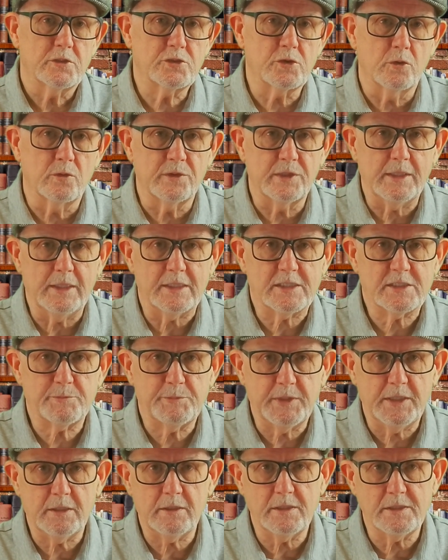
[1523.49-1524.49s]
So the
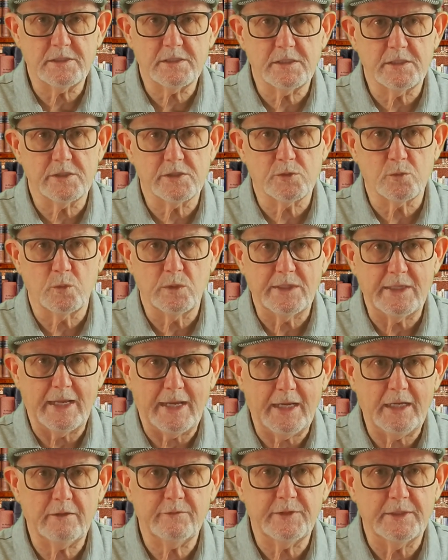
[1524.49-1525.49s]
experiences we
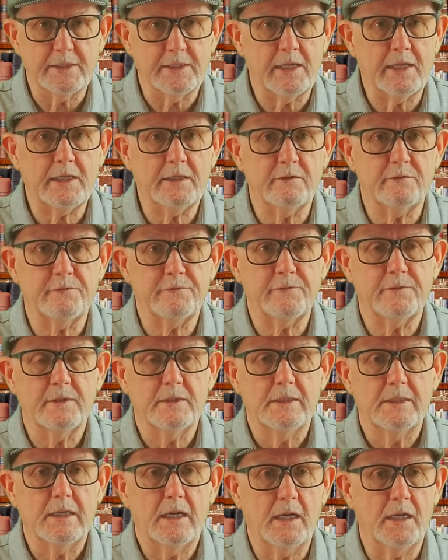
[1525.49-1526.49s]
have in life
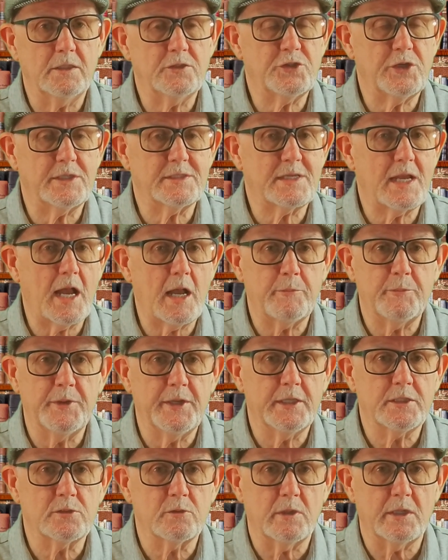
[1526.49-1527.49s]
aren't just
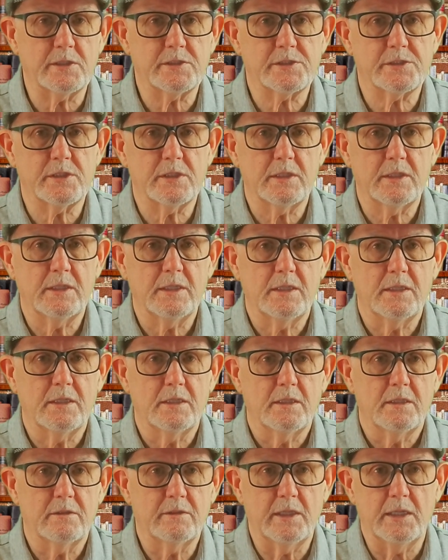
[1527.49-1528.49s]
happening to us.
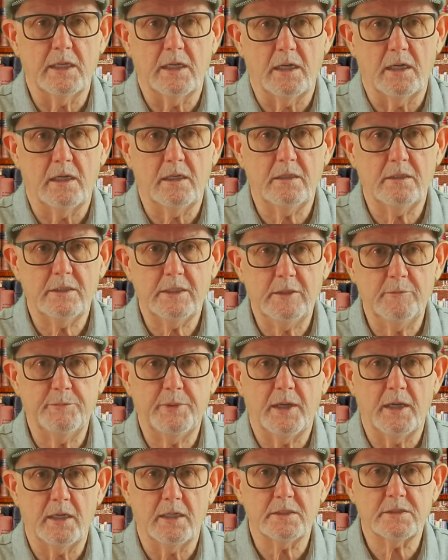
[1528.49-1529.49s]
They are, in
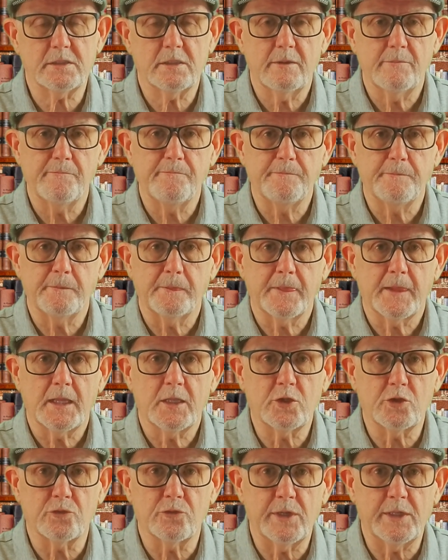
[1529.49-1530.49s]
part,
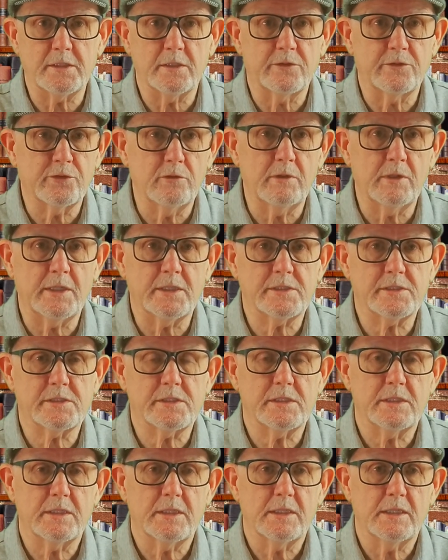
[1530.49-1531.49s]
created through
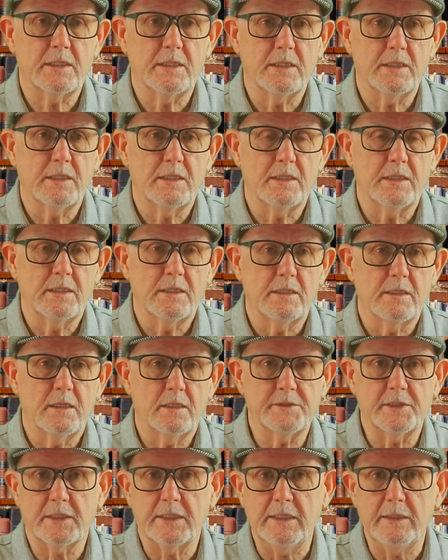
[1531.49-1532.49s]
us.
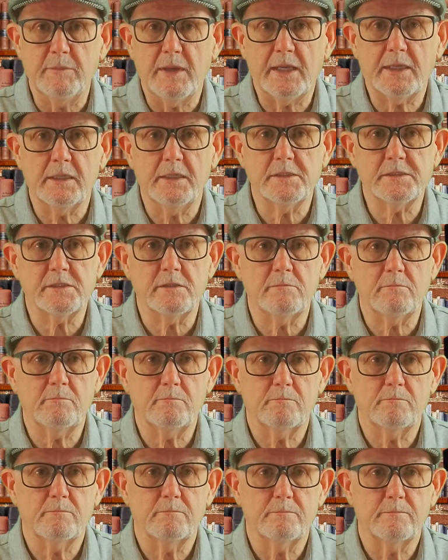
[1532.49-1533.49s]
And the key mechanism?
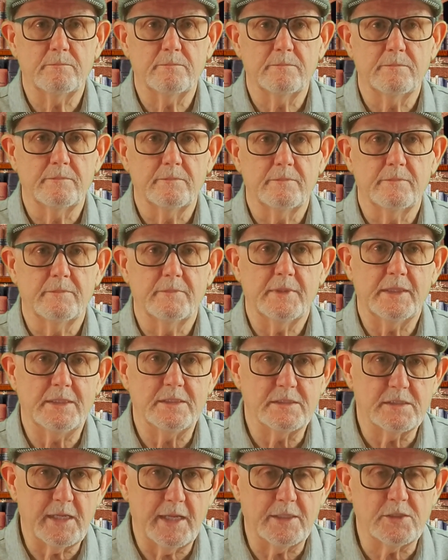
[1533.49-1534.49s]

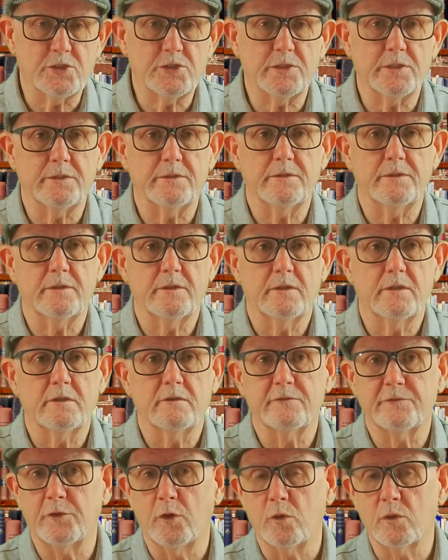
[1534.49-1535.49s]
Intention,
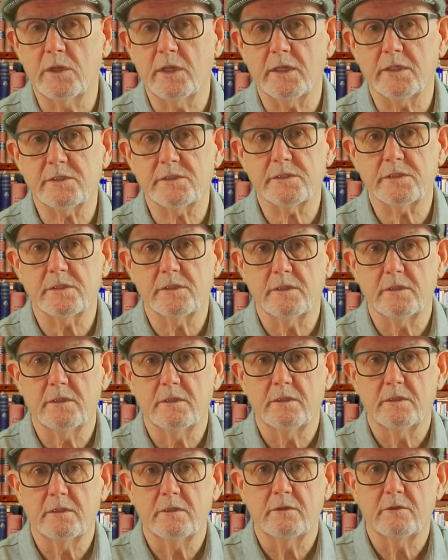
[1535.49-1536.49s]
focus,
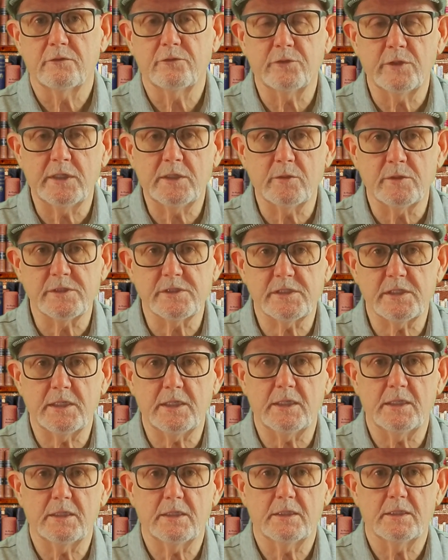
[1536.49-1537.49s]

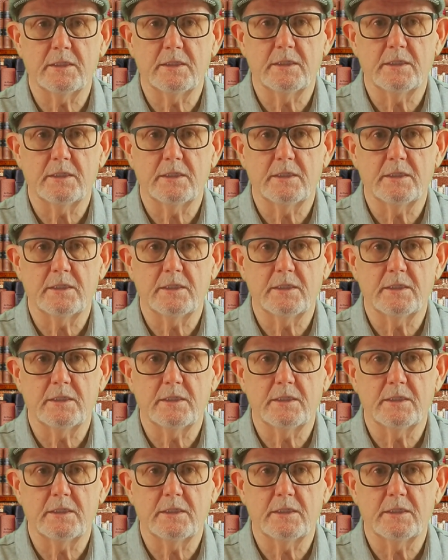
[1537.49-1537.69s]
frequency.